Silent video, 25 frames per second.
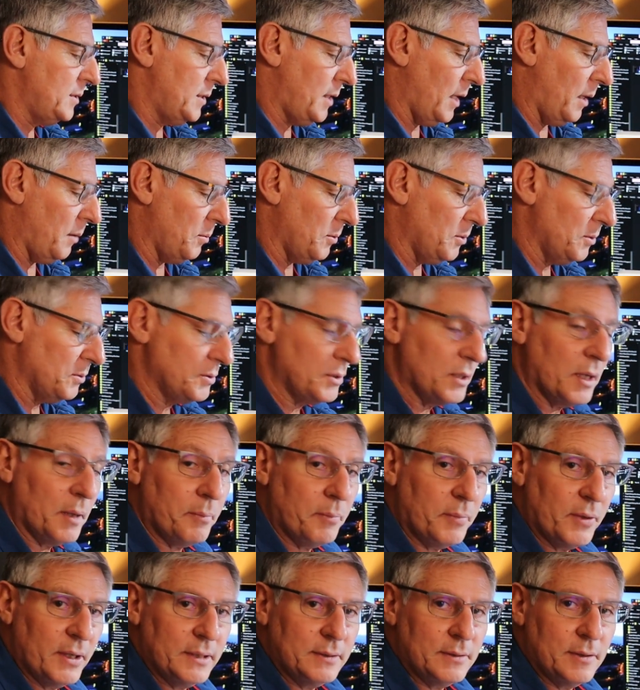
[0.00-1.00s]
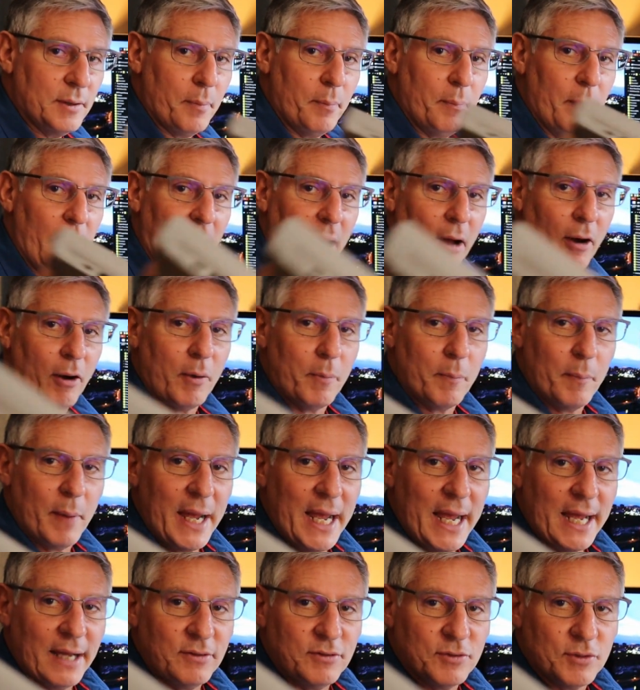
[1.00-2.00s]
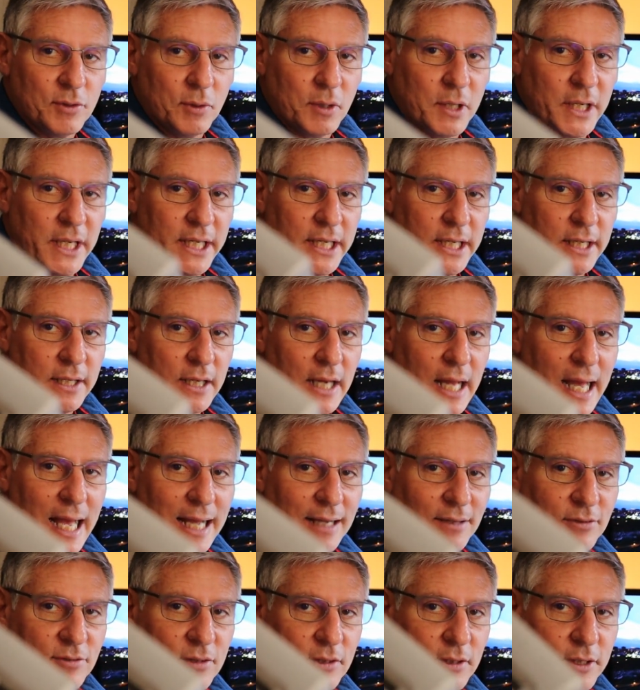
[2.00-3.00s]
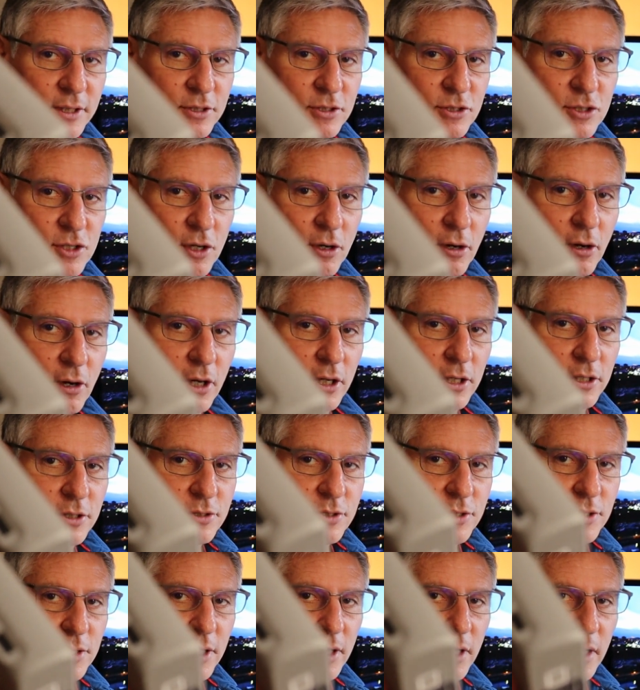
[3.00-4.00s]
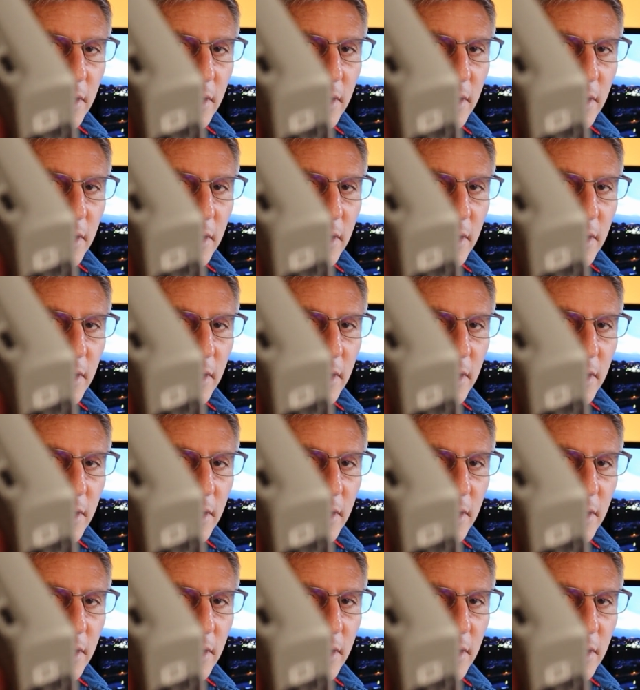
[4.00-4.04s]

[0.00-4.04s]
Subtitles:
doubles up as a power bank, so it can actually charge